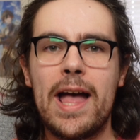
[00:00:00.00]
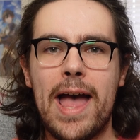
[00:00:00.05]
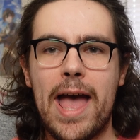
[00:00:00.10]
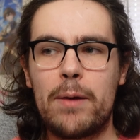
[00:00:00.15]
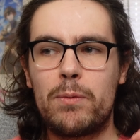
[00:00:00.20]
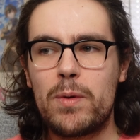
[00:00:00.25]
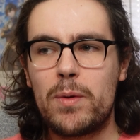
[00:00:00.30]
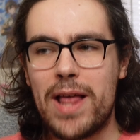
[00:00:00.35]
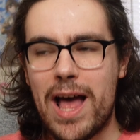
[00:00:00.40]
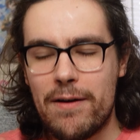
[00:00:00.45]

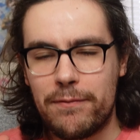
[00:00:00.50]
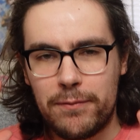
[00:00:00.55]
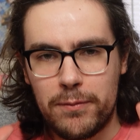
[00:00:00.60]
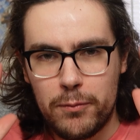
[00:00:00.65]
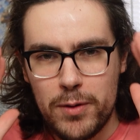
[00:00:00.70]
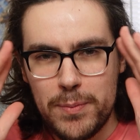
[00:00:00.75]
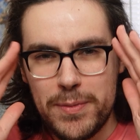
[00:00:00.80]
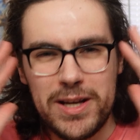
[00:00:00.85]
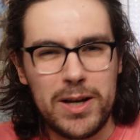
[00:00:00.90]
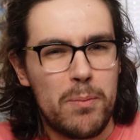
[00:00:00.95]
and we would have,
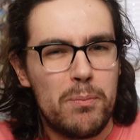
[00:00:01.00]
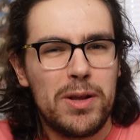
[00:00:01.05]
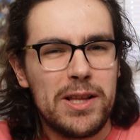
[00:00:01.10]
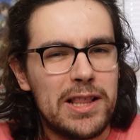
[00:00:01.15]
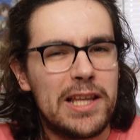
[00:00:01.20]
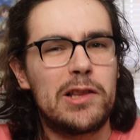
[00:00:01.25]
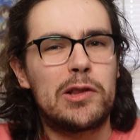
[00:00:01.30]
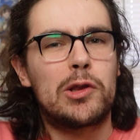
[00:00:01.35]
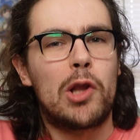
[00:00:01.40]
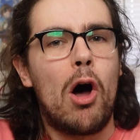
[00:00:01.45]
we'd be
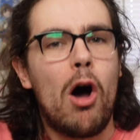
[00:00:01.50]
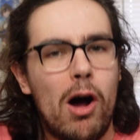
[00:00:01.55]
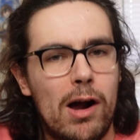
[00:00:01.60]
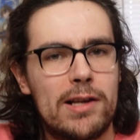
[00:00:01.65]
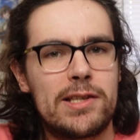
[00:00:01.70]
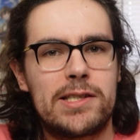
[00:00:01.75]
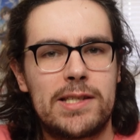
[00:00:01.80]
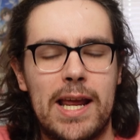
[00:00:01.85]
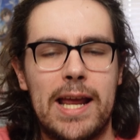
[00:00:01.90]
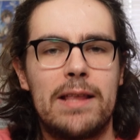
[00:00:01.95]
completely
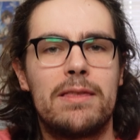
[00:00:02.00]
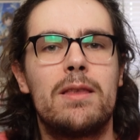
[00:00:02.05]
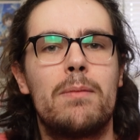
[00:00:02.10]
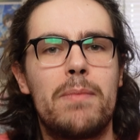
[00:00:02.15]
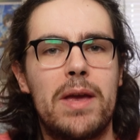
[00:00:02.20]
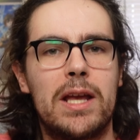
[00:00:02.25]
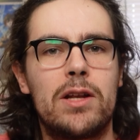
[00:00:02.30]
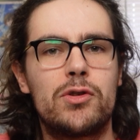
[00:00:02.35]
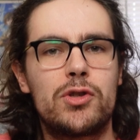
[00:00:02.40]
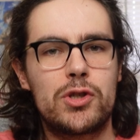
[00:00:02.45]
lost in the
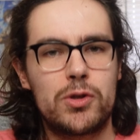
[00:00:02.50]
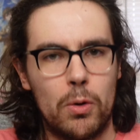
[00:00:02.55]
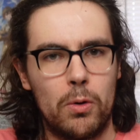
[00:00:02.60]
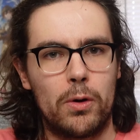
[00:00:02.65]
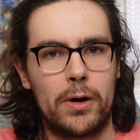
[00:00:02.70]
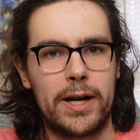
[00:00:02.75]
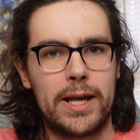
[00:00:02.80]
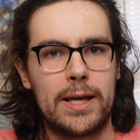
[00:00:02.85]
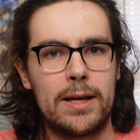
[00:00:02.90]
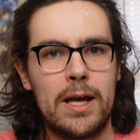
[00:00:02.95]
main
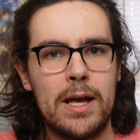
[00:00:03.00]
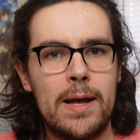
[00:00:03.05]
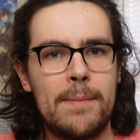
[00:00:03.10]
story.